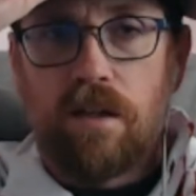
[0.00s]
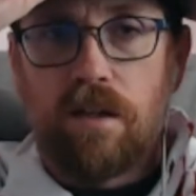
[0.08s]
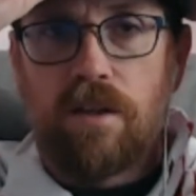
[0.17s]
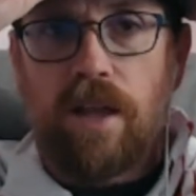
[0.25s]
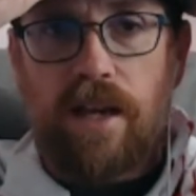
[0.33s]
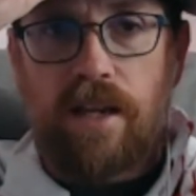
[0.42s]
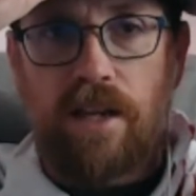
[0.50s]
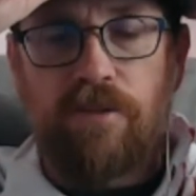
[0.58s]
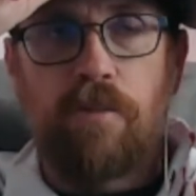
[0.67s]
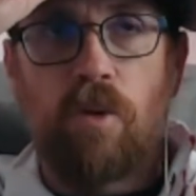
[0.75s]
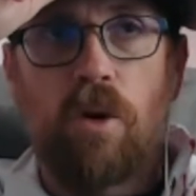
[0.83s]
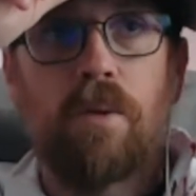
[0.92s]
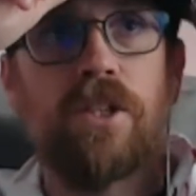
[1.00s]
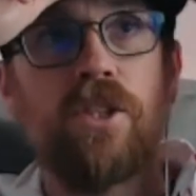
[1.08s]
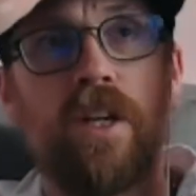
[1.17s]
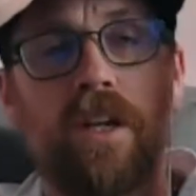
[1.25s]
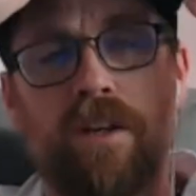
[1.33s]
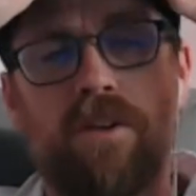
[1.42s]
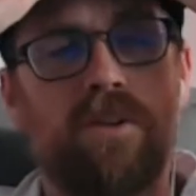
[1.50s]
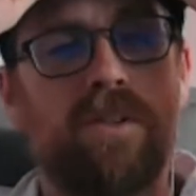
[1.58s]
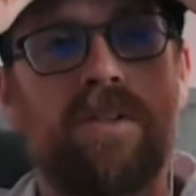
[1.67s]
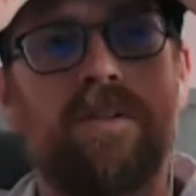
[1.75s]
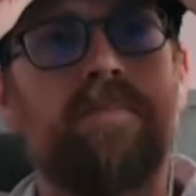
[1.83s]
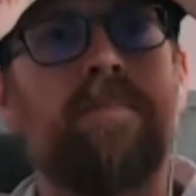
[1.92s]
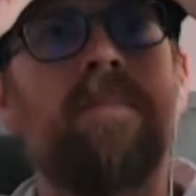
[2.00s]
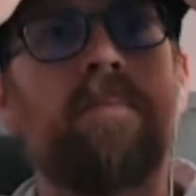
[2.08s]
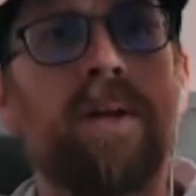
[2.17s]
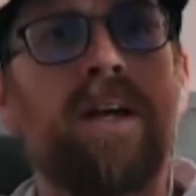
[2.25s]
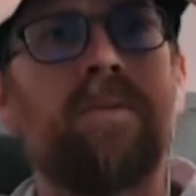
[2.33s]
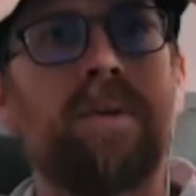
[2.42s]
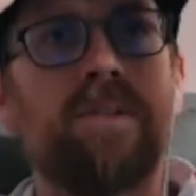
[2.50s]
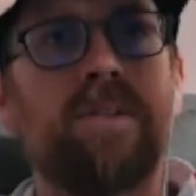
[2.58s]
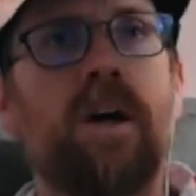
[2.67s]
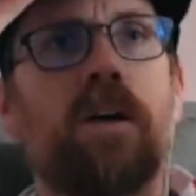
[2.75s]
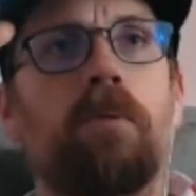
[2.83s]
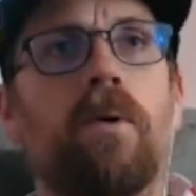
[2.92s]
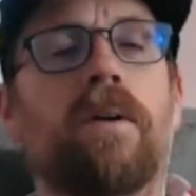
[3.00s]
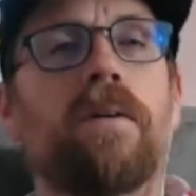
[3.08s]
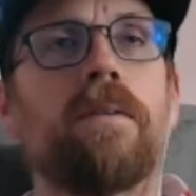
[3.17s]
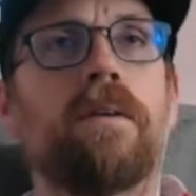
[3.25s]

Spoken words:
that kid from Norwich City who's playing with Stockport.